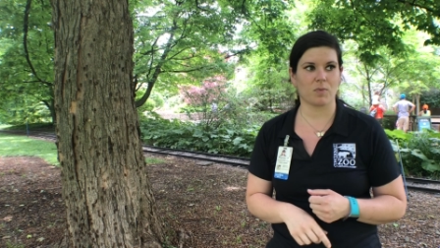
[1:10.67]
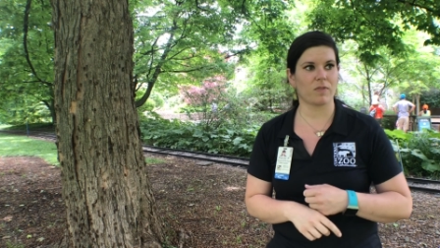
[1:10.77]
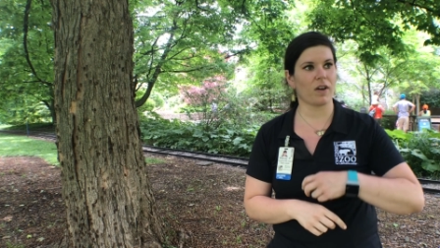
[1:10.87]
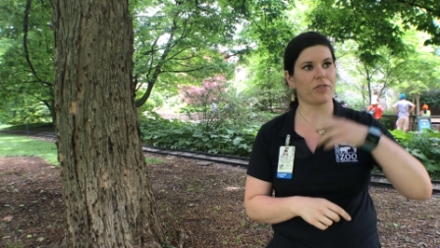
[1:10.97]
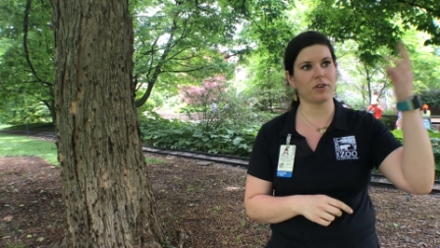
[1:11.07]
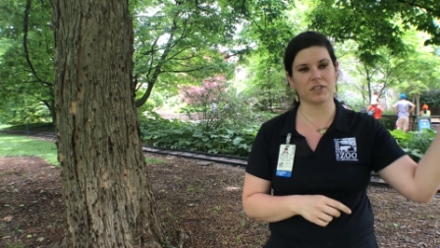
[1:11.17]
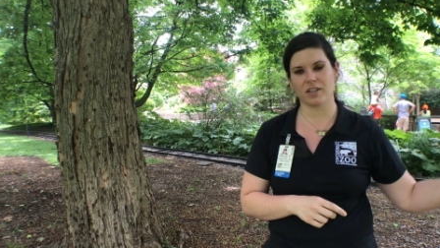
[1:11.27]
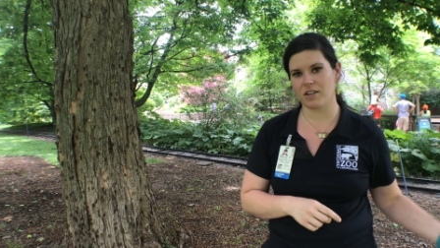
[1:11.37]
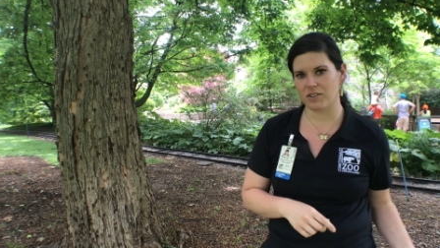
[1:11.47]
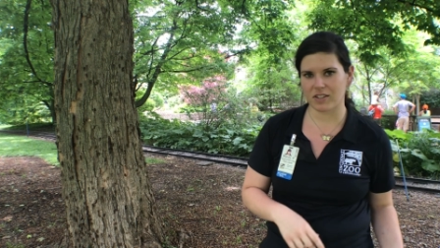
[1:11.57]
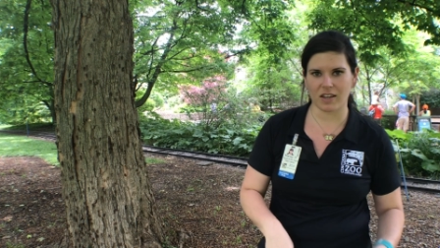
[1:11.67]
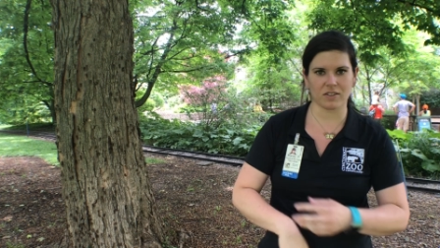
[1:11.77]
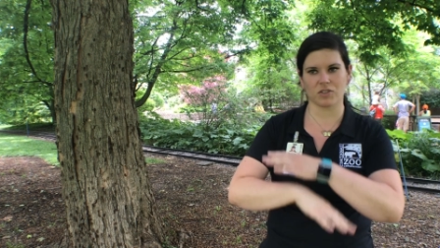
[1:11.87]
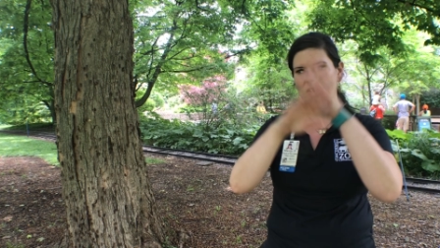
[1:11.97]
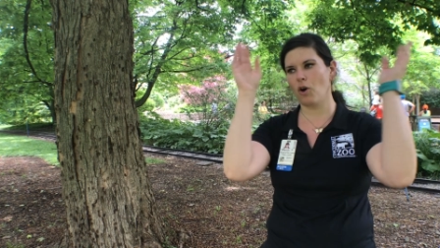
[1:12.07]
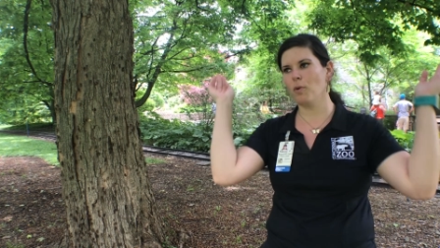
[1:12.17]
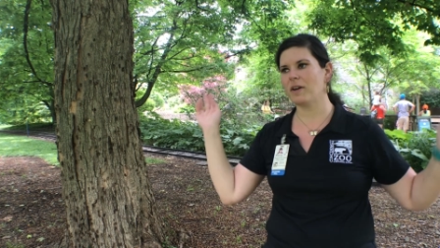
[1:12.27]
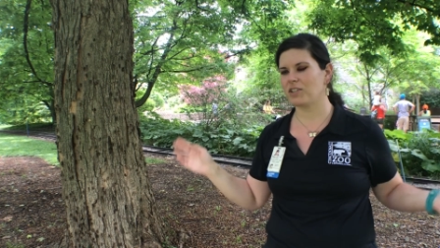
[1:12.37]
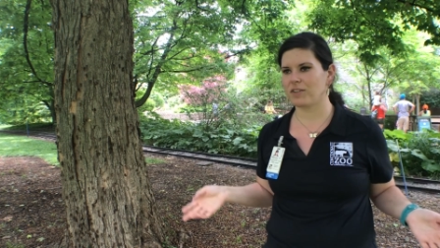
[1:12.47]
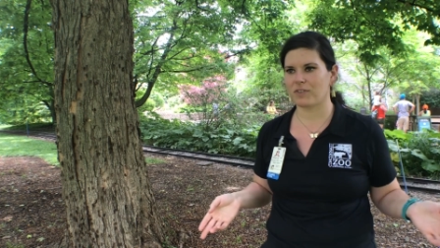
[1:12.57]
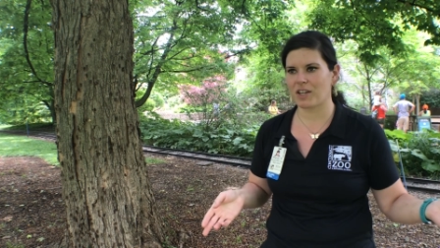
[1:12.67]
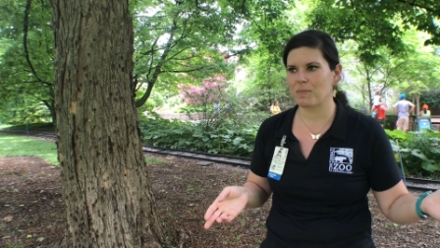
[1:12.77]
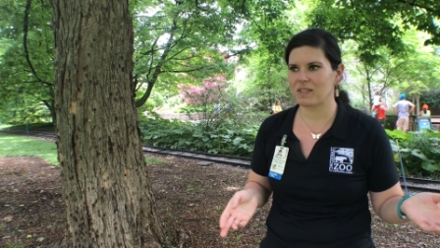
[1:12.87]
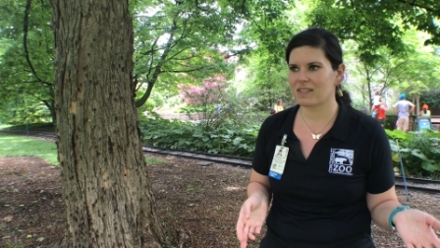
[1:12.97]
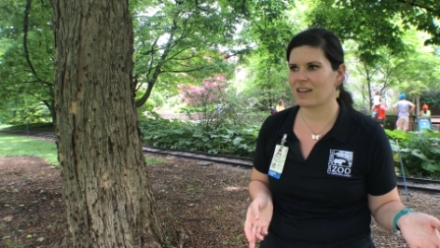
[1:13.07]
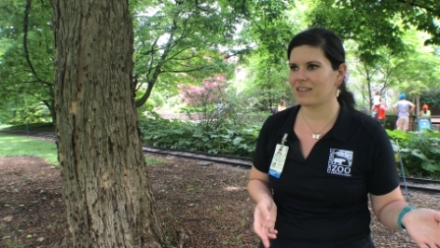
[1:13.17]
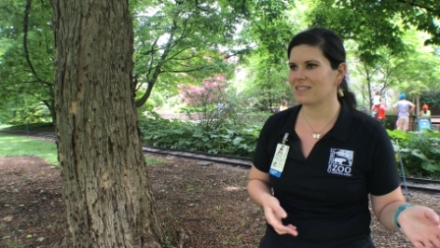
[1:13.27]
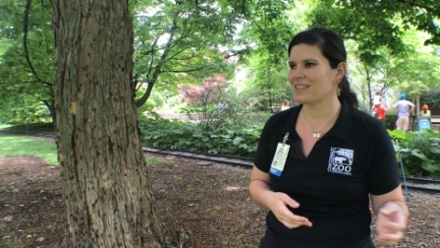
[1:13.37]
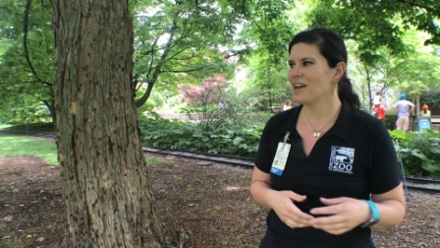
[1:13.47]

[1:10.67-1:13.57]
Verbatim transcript: we've got 13 year cicadas. There's a whole bunch of different types of cicadas.